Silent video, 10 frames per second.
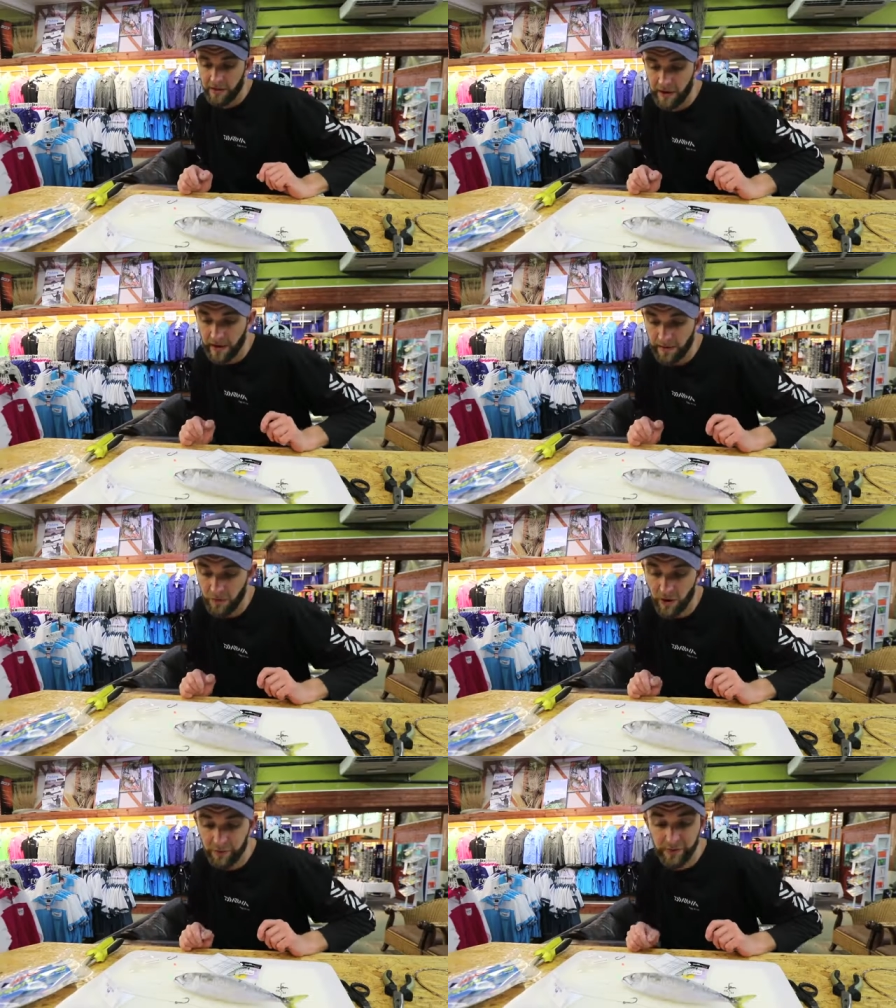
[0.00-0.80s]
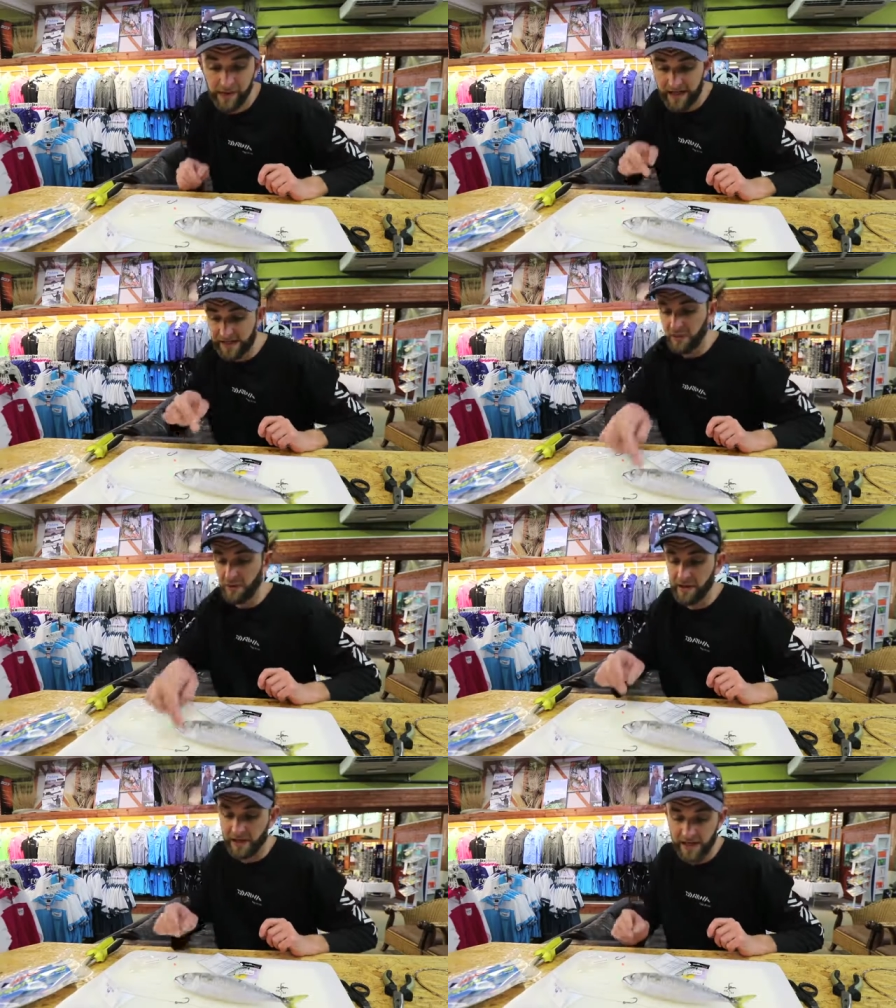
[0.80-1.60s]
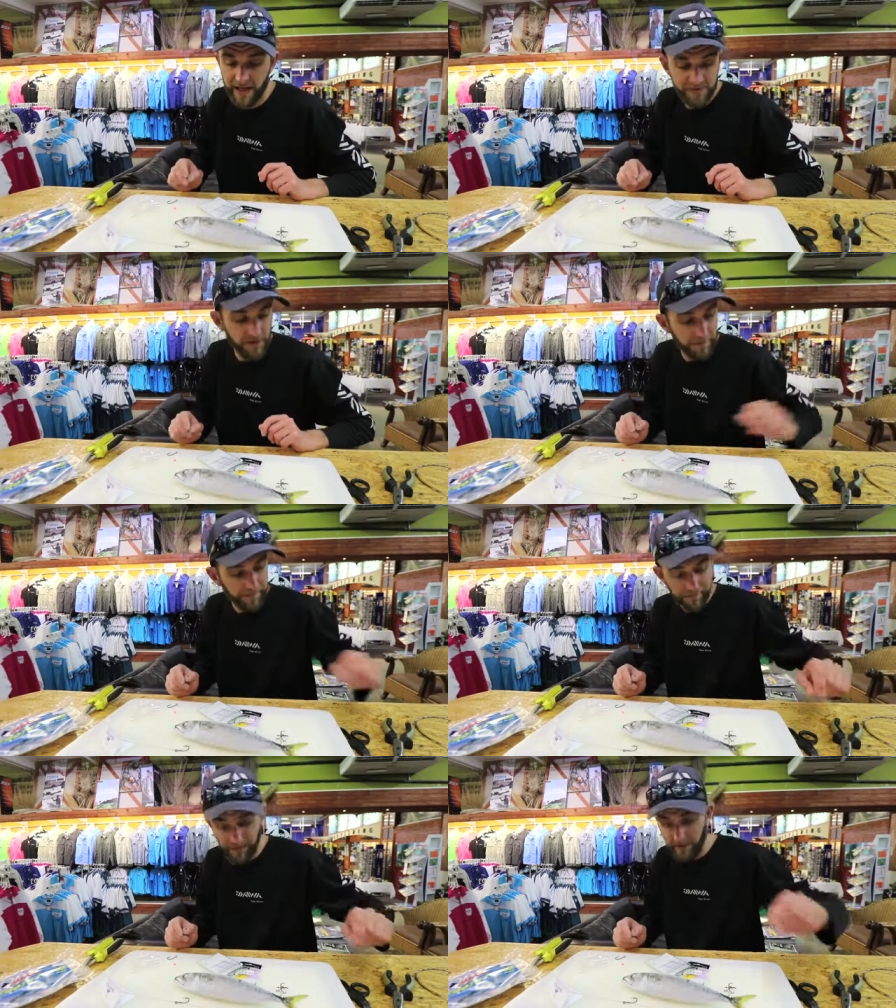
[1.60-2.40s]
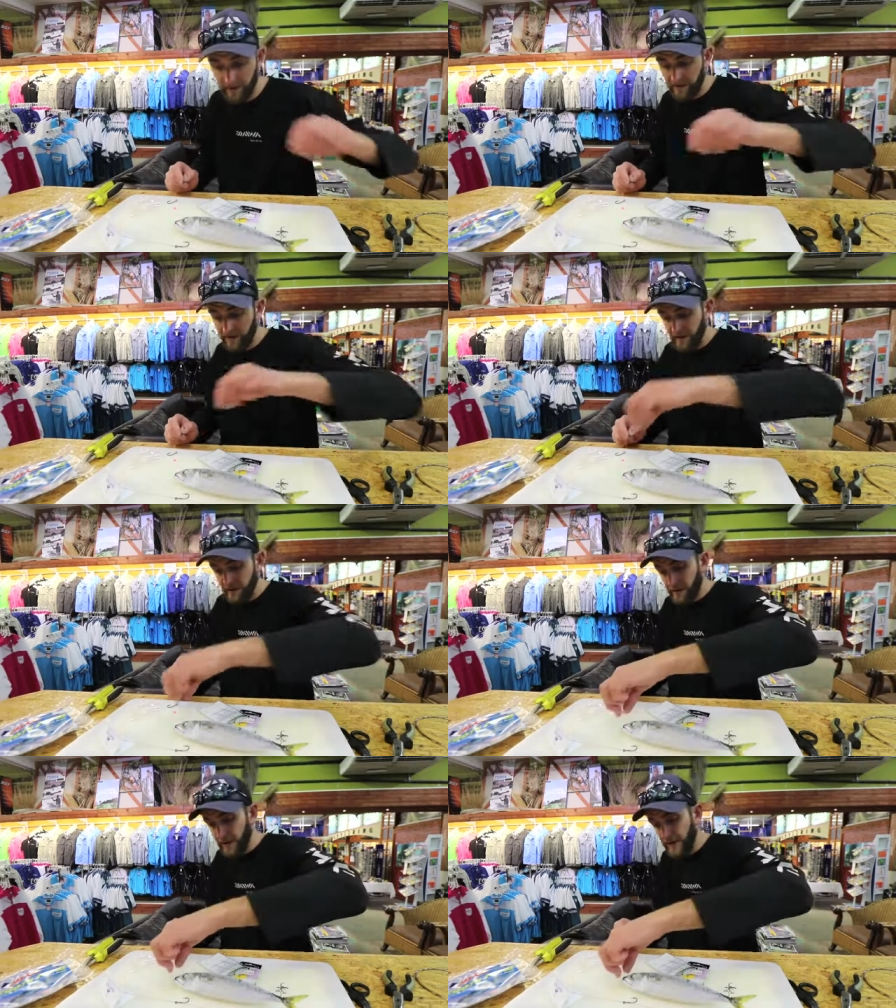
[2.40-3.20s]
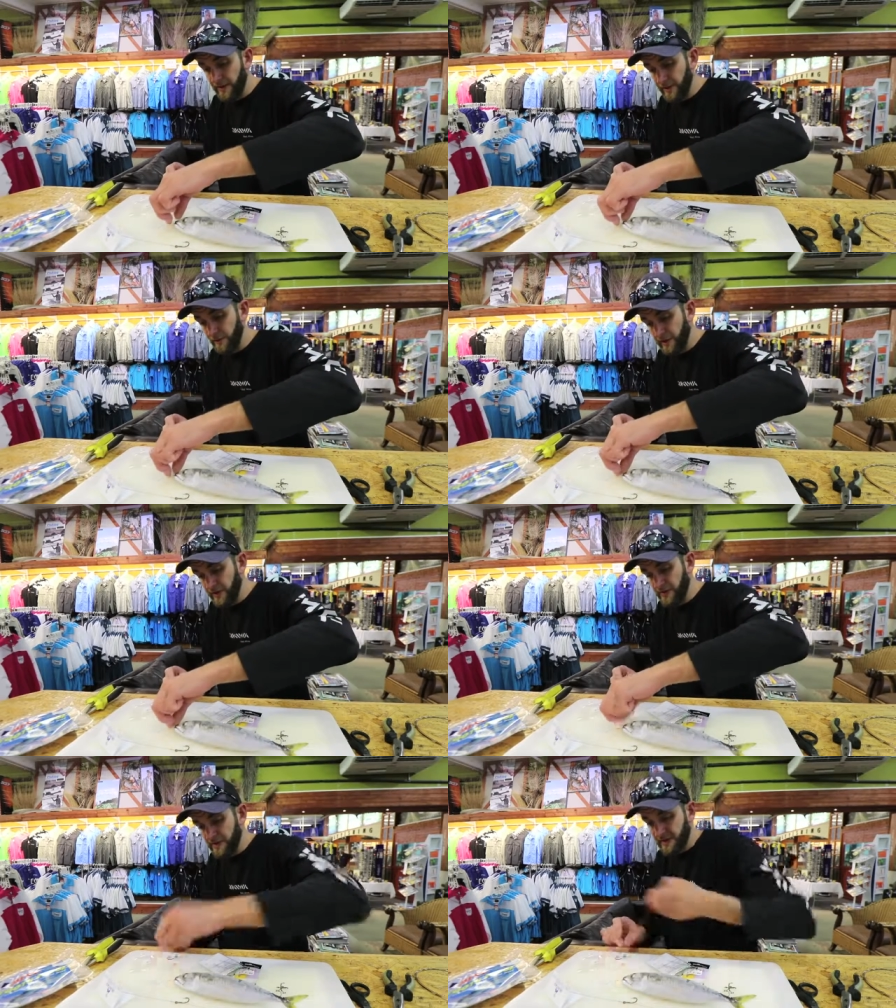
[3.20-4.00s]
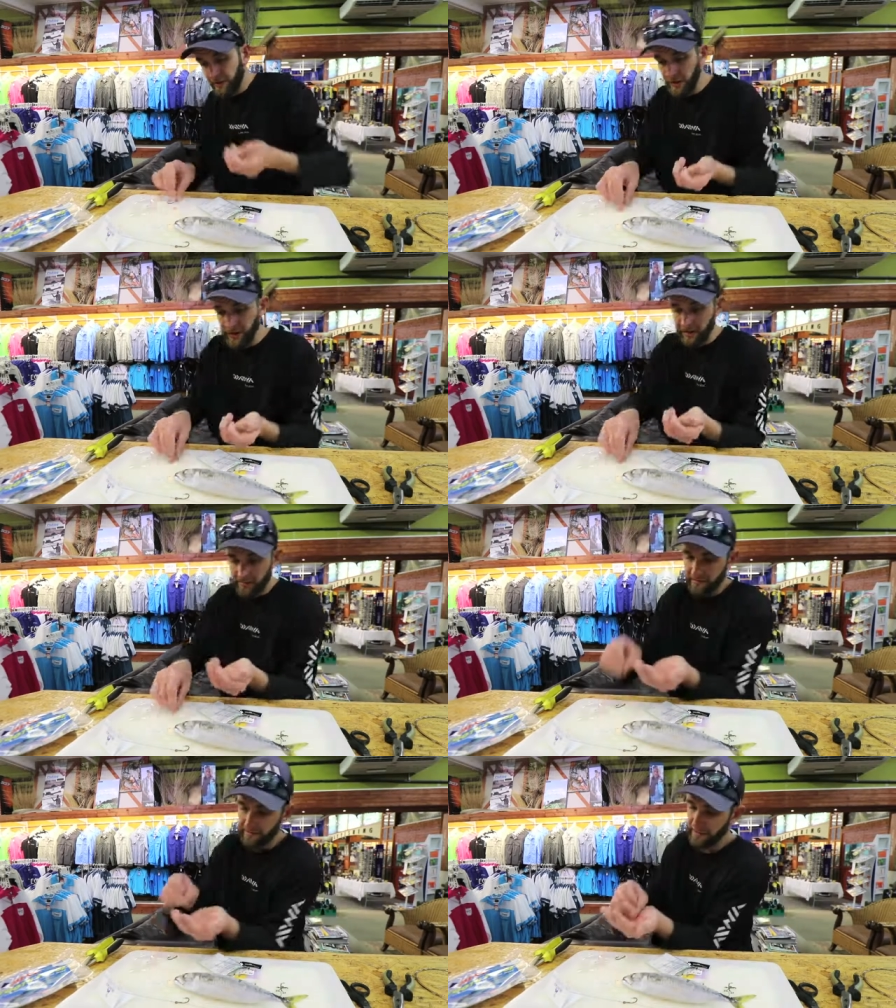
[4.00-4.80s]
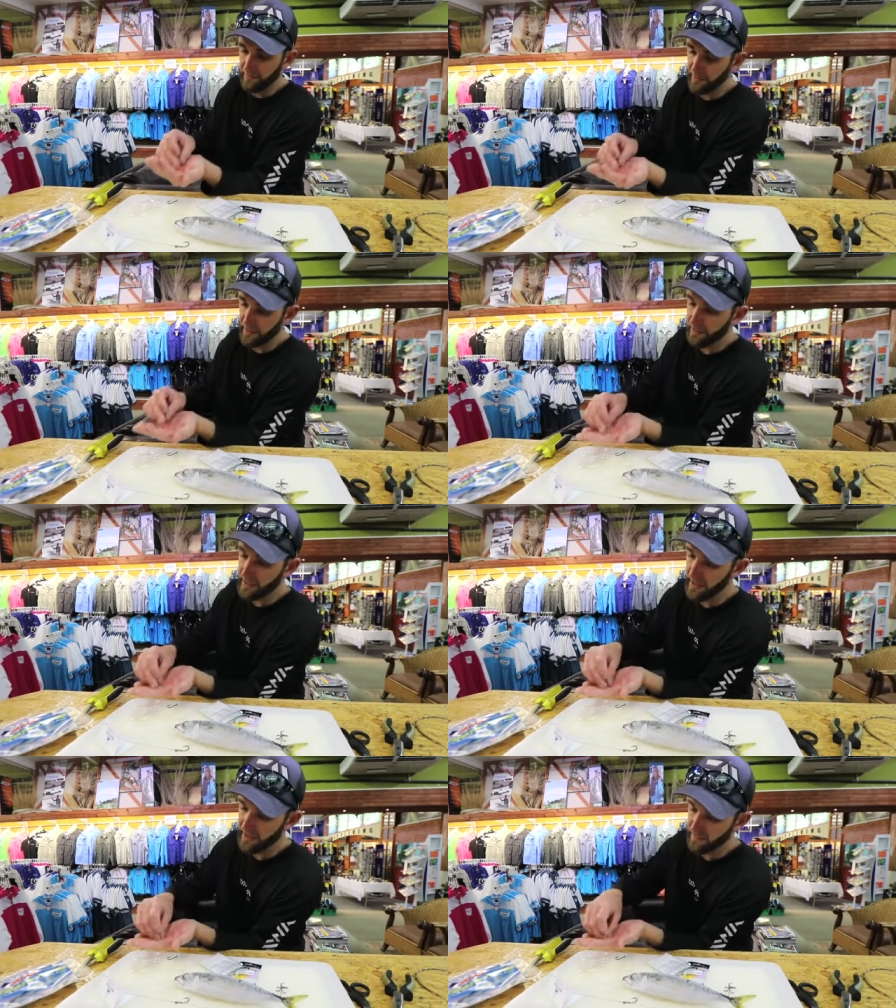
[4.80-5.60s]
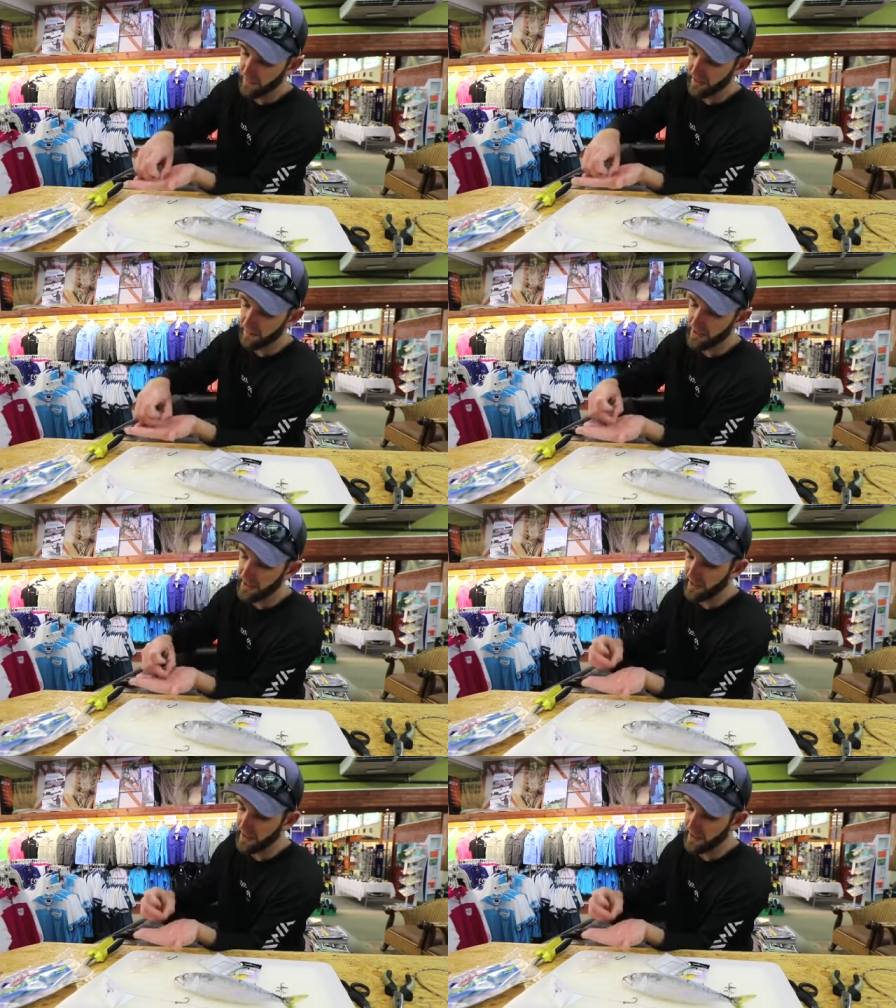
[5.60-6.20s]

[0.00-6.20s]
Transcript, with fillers: Um, often that's the hook that saves you. Okay, then what I do is I've got a I've got a green and a pink bead